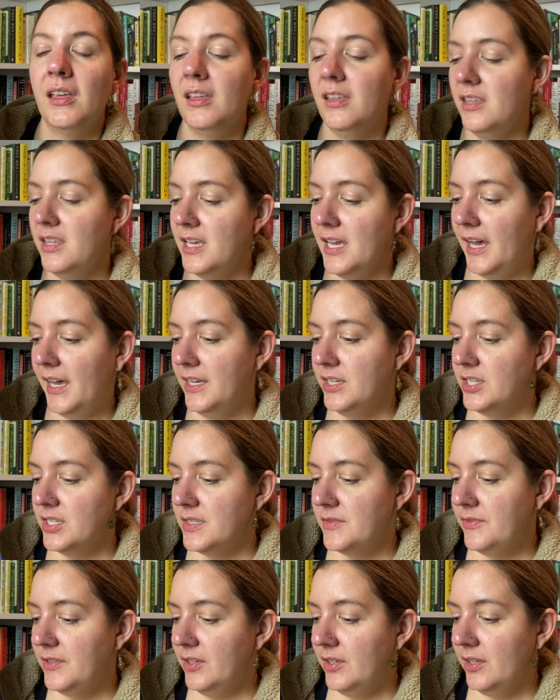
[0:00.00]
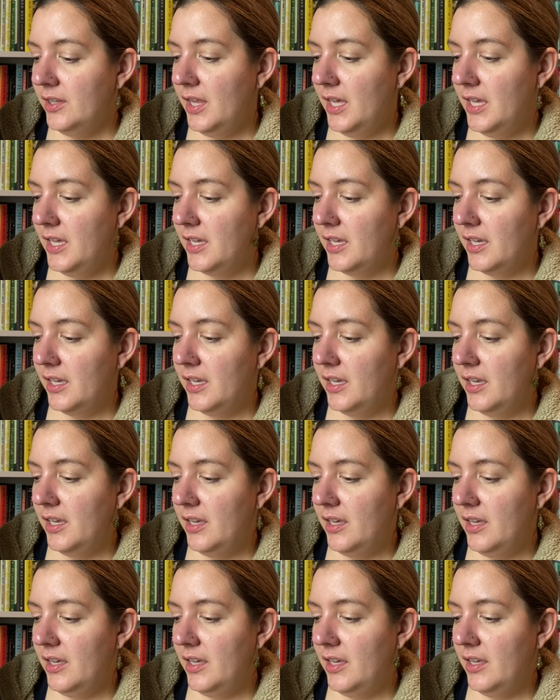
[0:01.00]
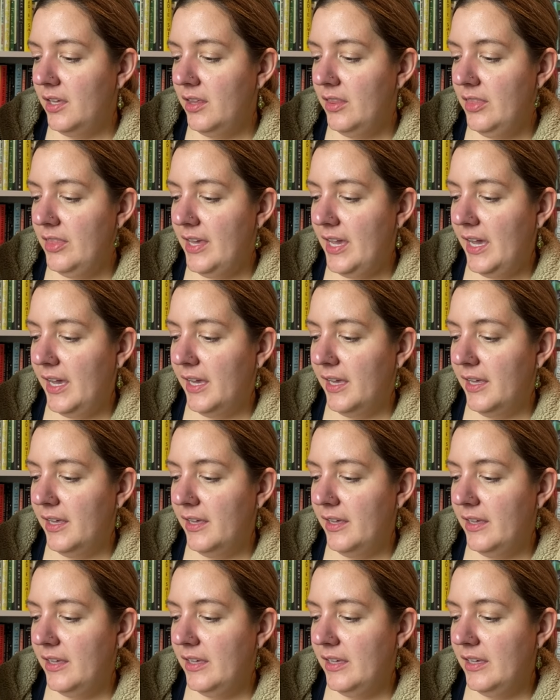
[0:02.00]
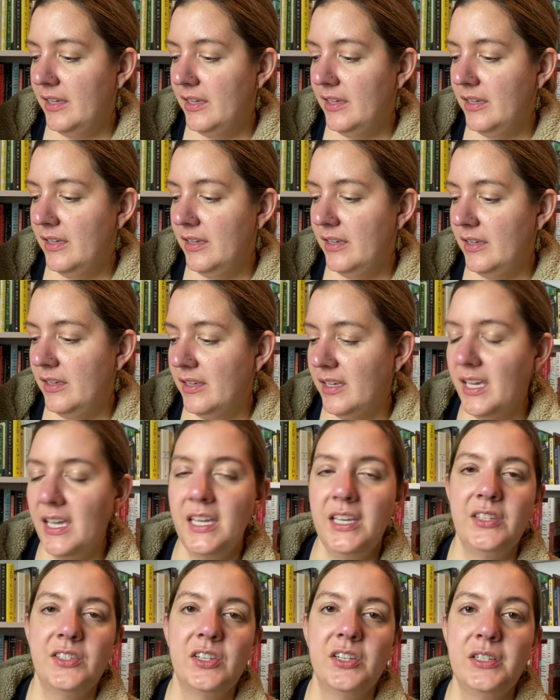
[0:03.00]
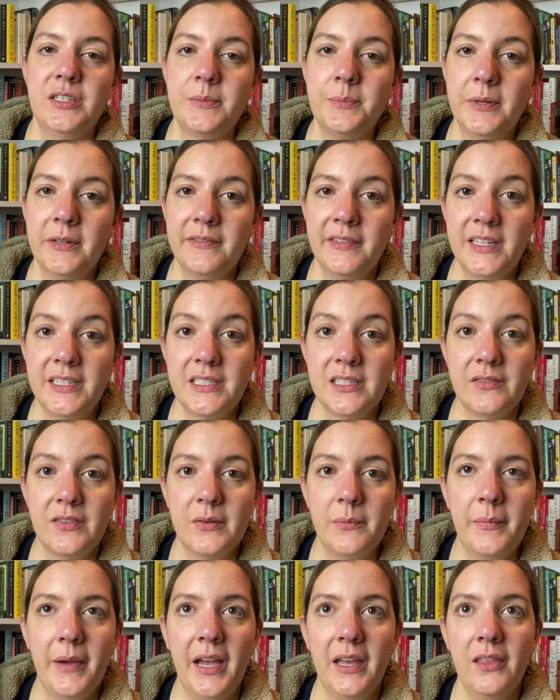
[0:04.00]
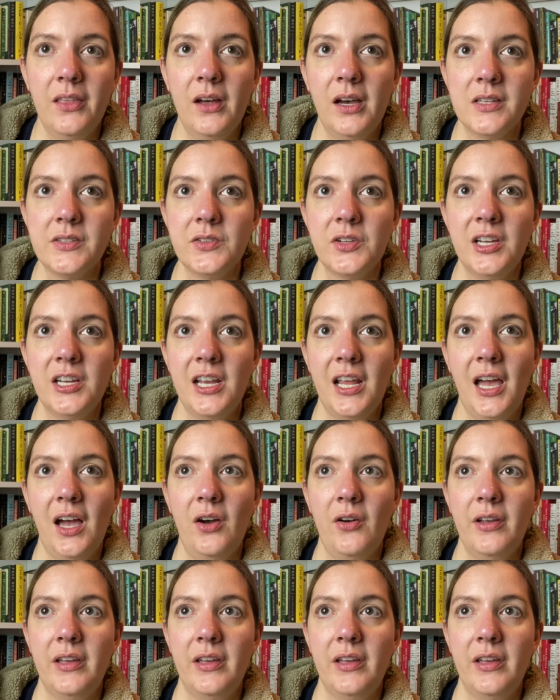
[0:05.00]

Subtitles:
yeah, I just feel like that cancer is pervasive in my thoughts right now.